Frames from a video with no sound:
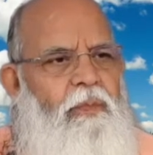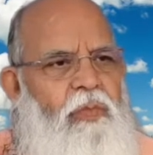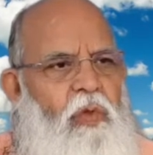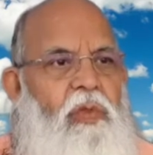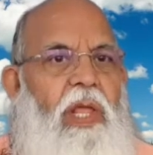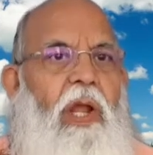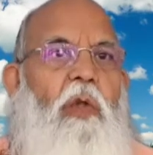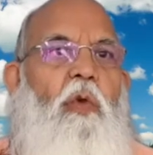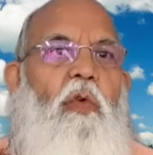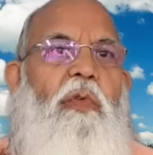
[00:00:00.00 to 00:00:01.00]
So there are
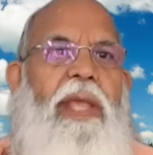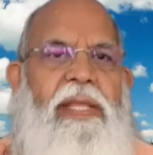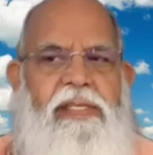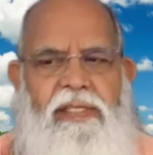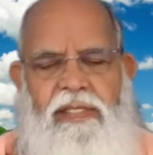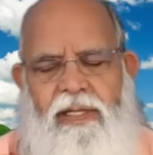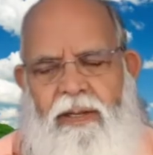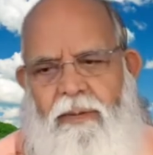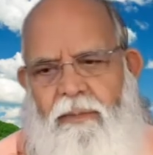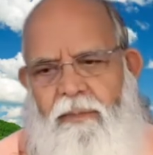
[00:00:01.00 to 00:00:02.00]
two ways
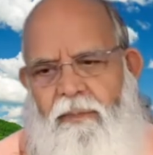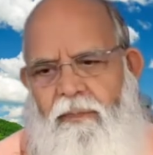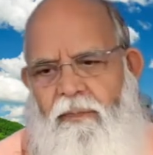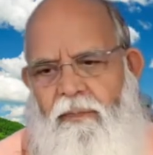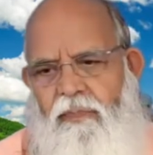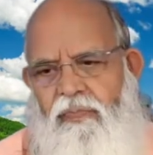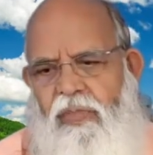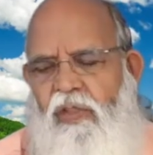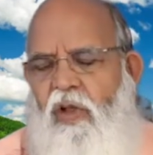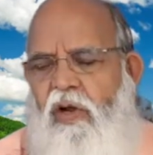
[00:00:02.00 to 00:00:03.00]

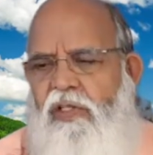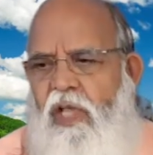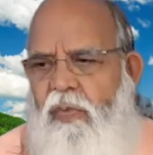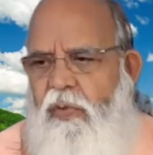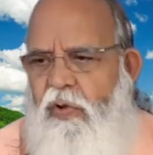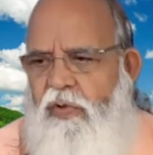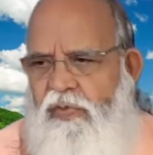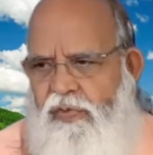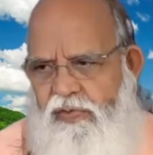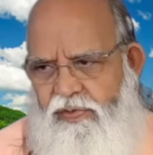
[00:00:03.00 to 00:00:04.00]
the thoughts are produced.